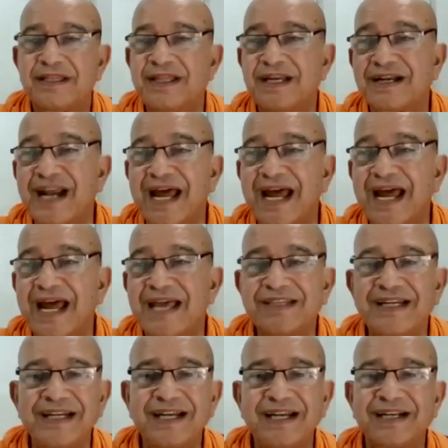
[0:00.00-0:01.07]
The
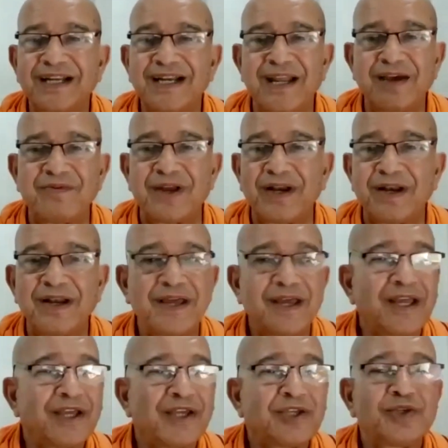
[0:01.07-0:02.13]
transcendental level,
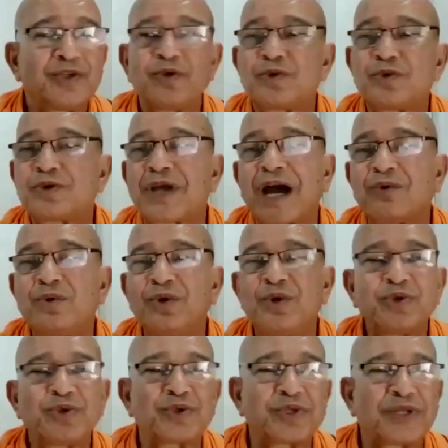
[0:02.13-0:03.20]
so Thakur
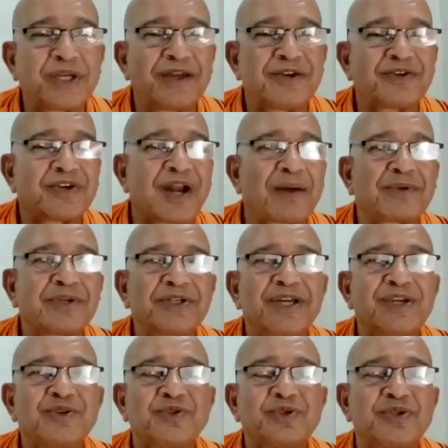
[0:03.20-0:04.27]
used to say, Sri
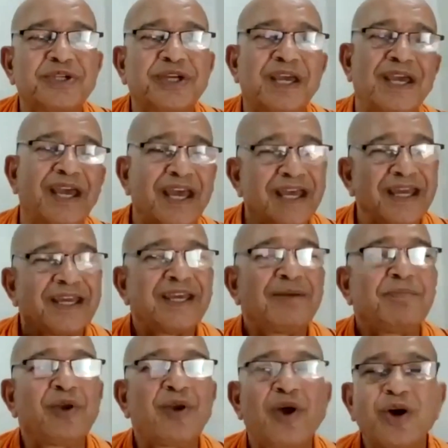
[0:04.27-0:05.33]
Ramakrishna used to say,
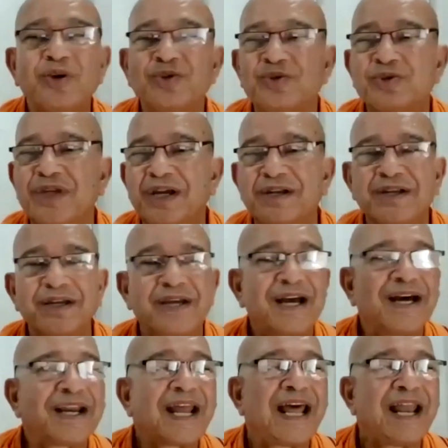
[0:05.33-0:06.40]
he belongs to that
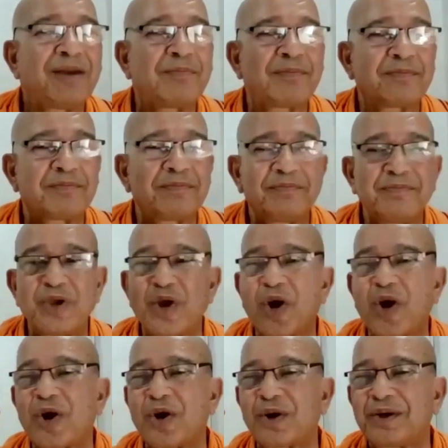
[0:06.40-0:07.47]
realm
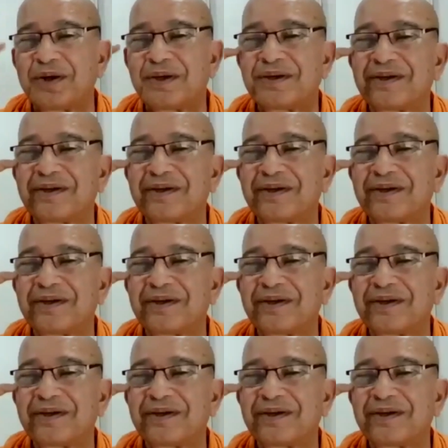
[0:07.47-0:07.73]
beyond.